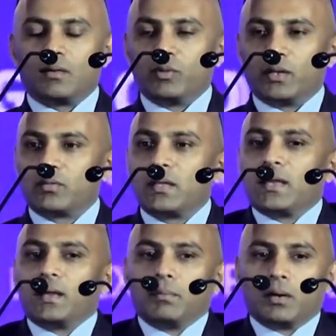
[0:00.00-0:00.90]
without
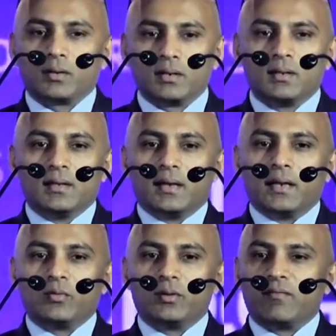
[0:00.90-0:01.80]
thinking about it,
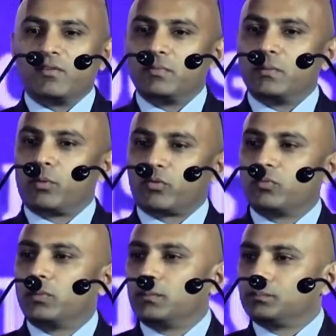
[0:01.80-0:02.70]
and it would never have been
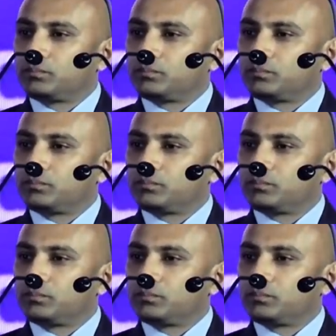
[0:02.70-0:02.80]
possible